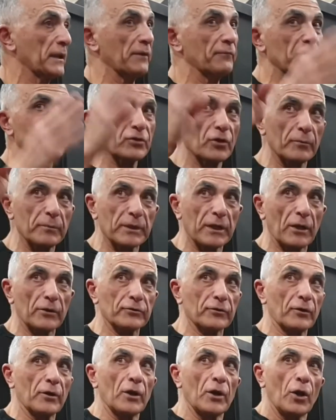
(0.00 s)
Every time you
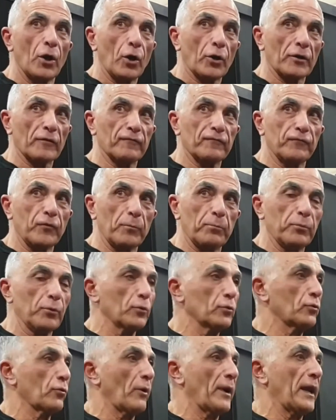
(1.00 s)
go on a football
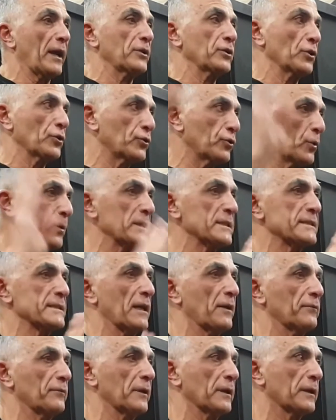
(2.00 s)
ground, you're doing
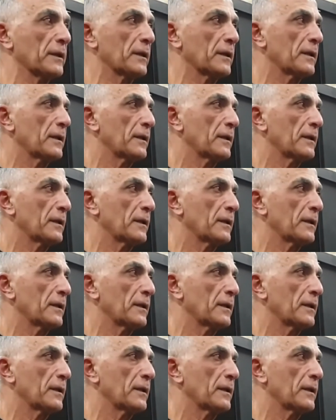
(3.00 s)
something.